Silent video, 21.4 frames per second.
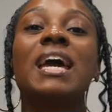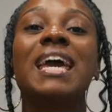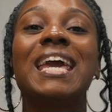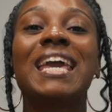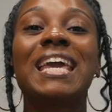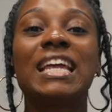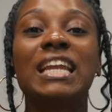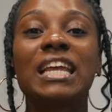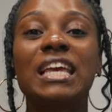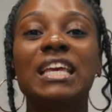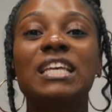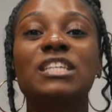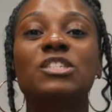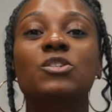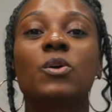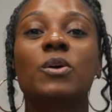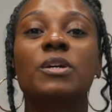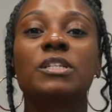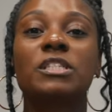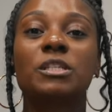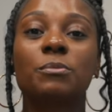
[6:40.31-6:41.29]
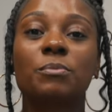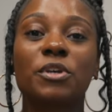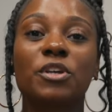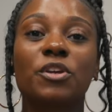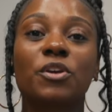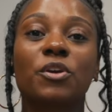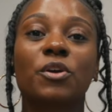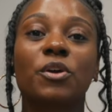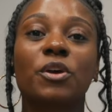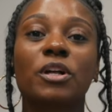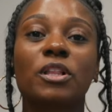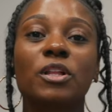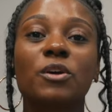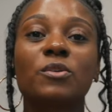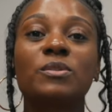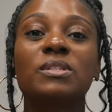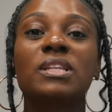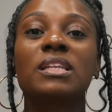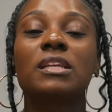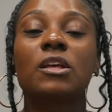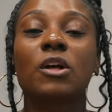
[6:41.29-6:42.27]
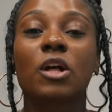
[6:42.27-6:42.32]
it is going to be your
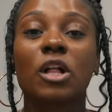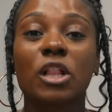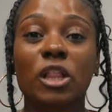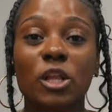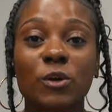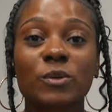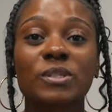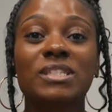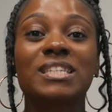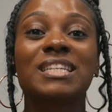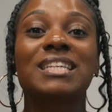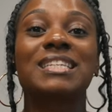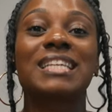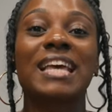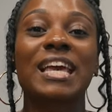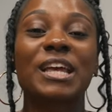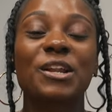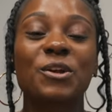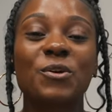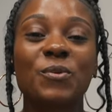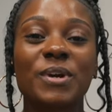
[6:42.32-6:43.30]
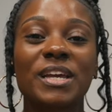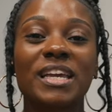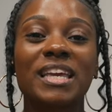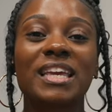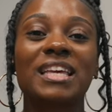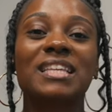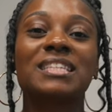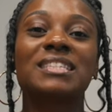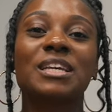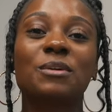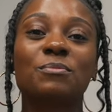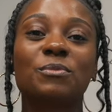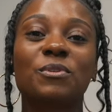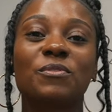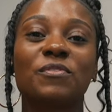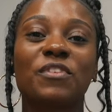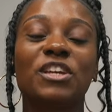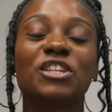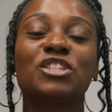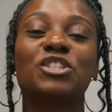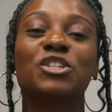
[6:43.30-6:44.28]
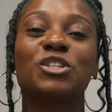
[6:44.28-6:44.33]
closest, closest and quickest
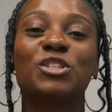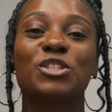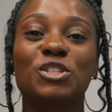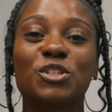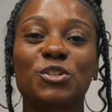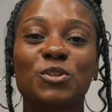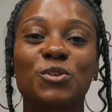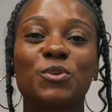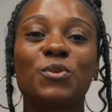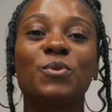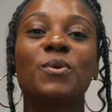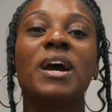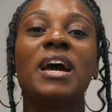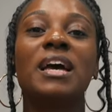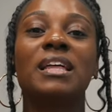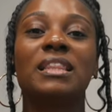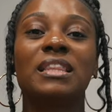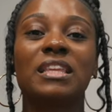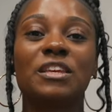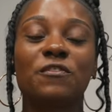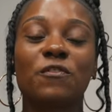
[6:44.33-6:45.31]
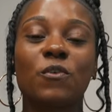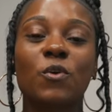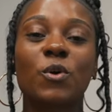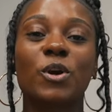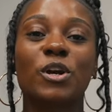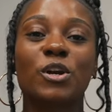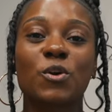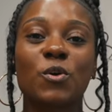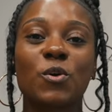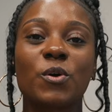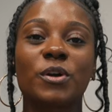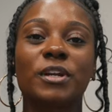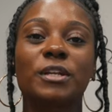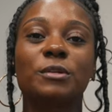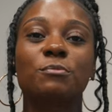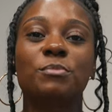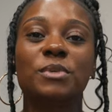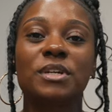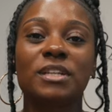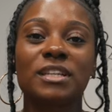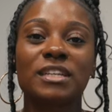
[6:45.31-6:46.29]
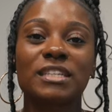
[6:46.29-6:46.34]
subdivision to the Fort Gordon
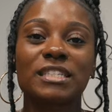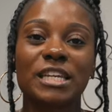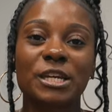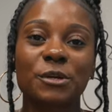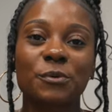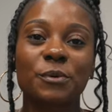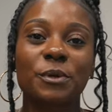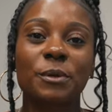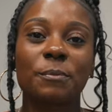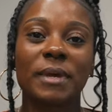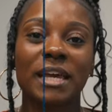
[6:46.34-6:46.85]
military